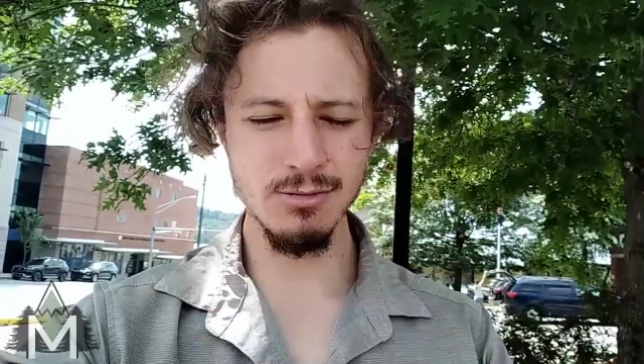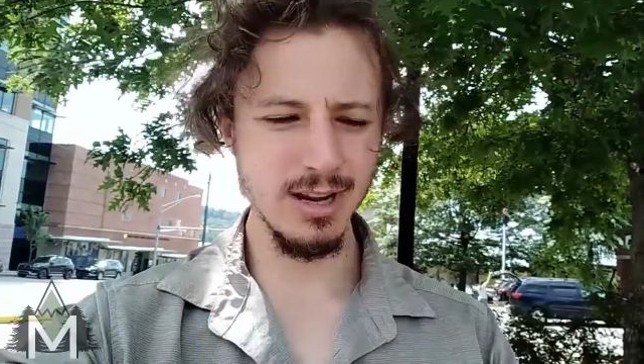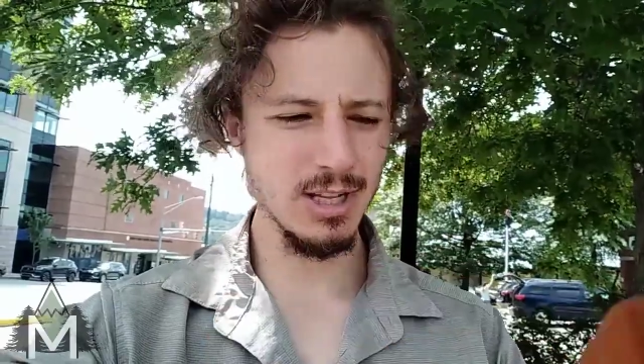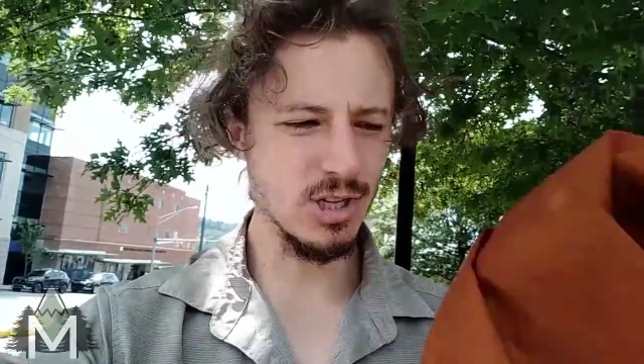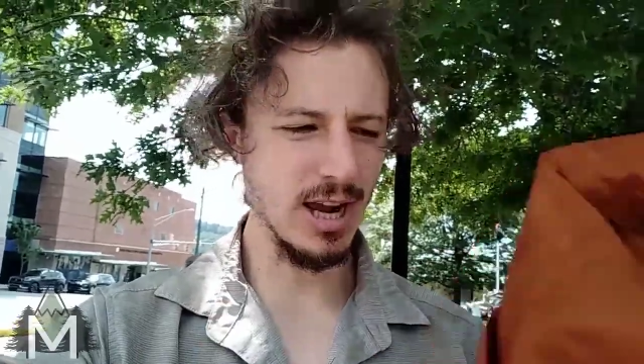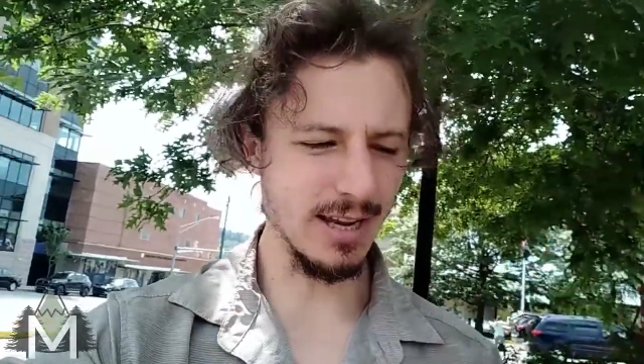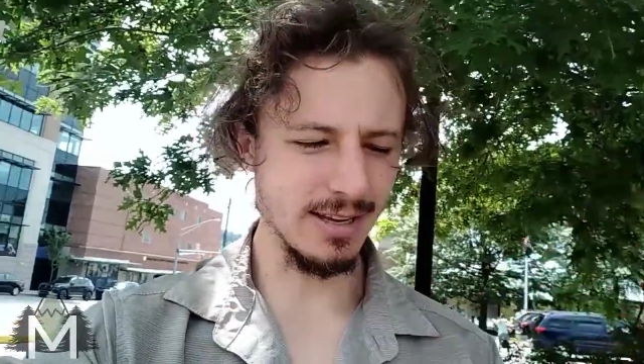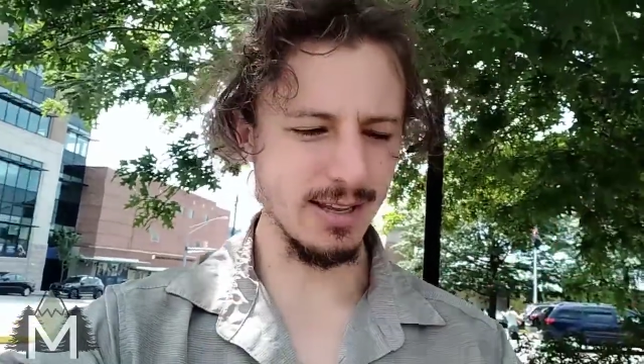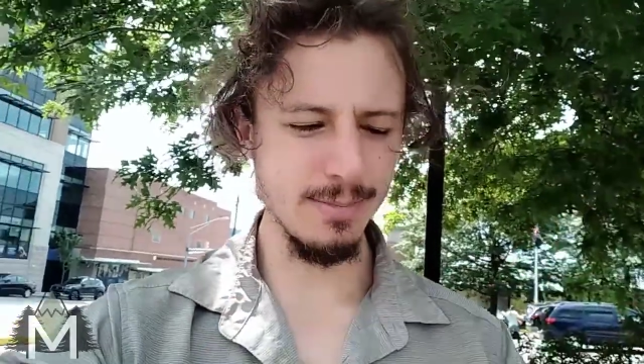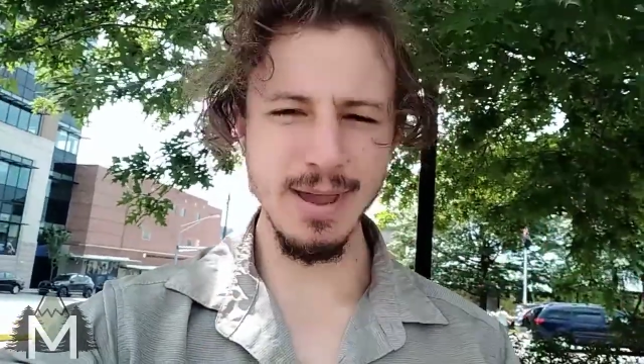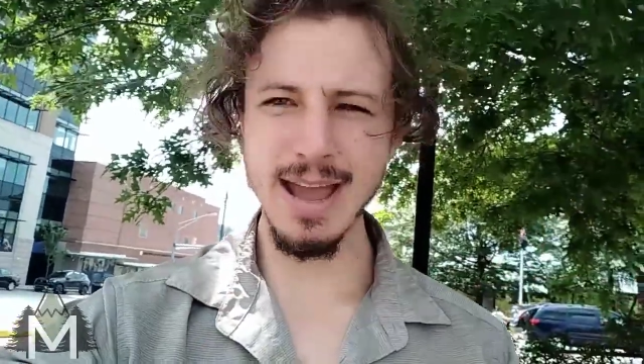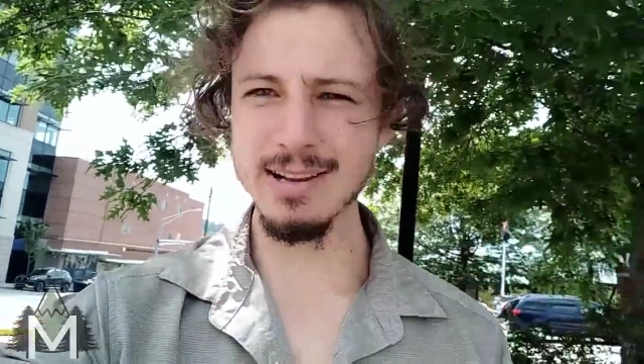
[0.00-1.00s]
rain jacket.
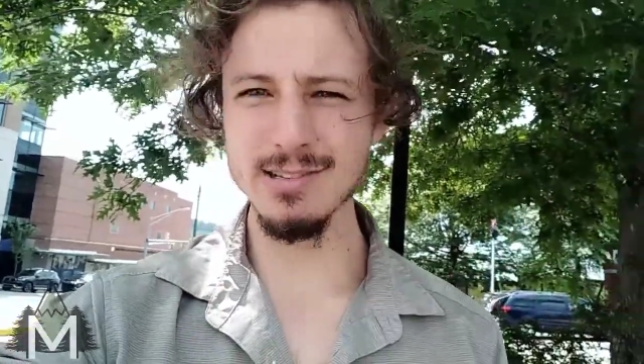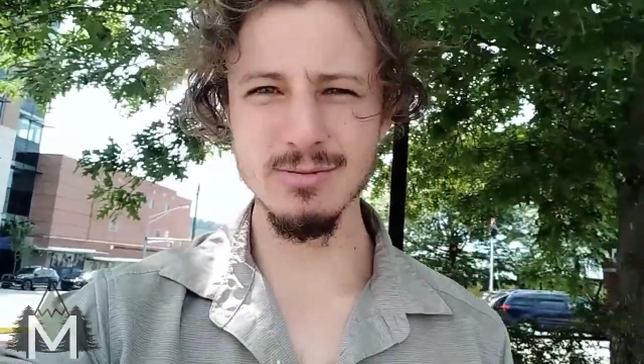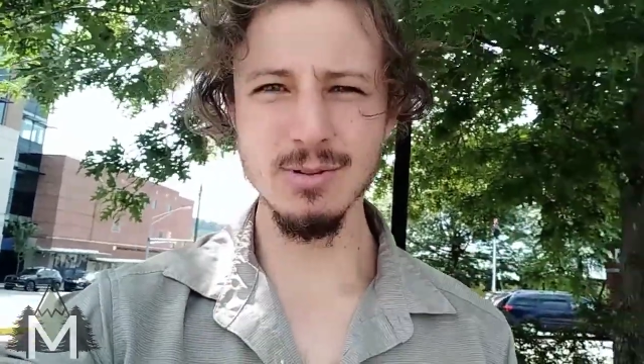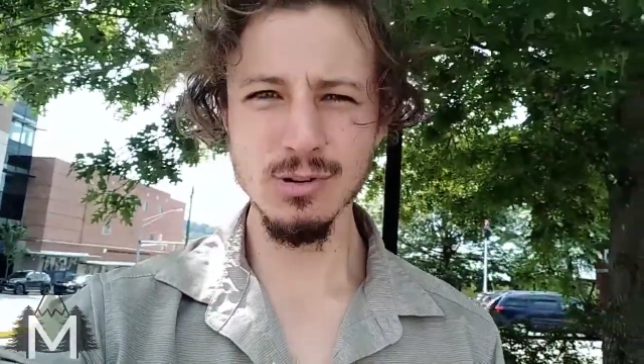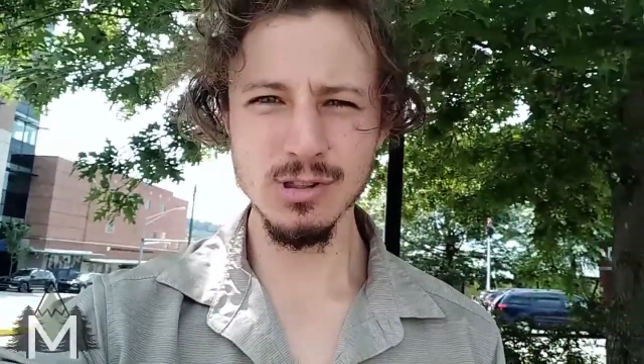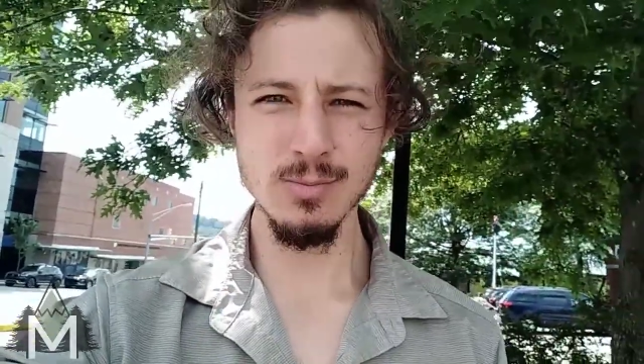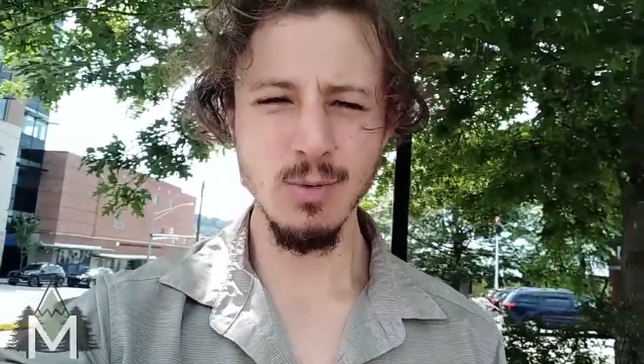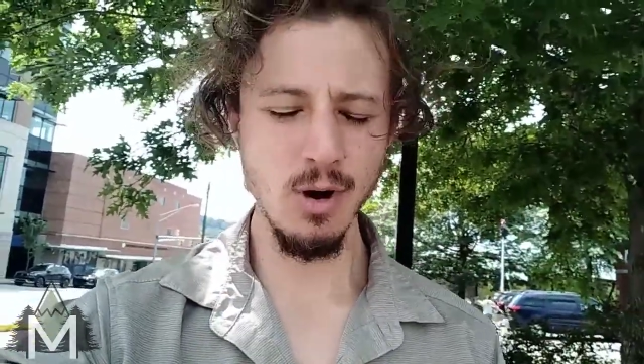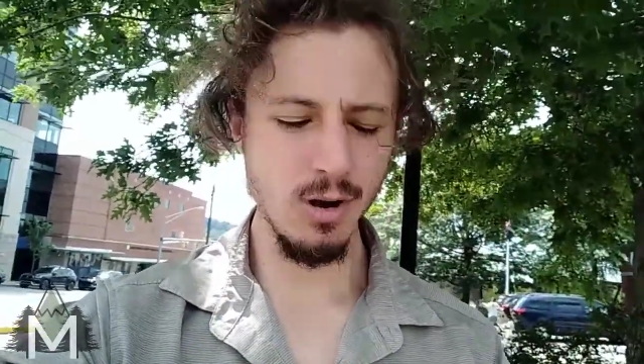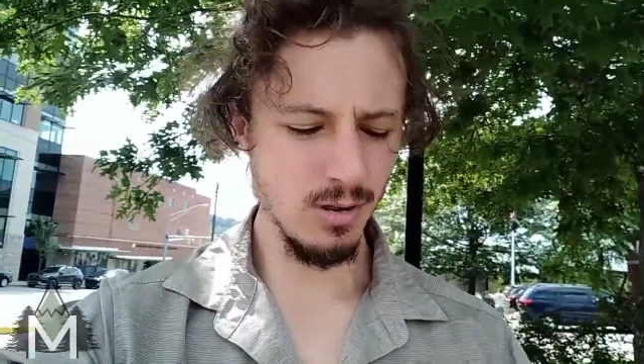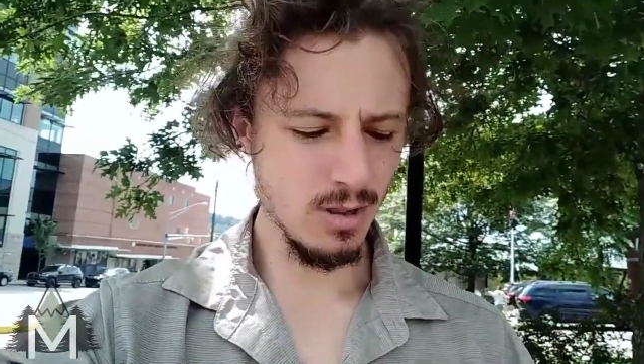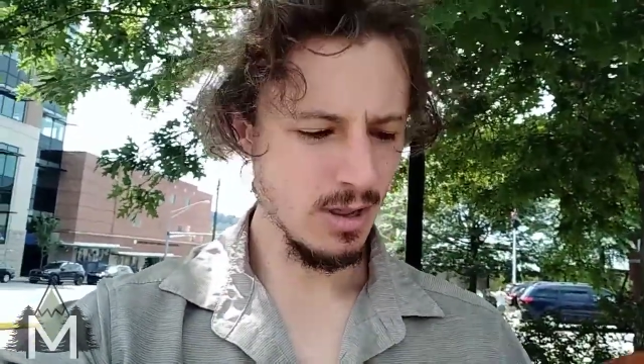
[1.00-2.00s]
It packs real small.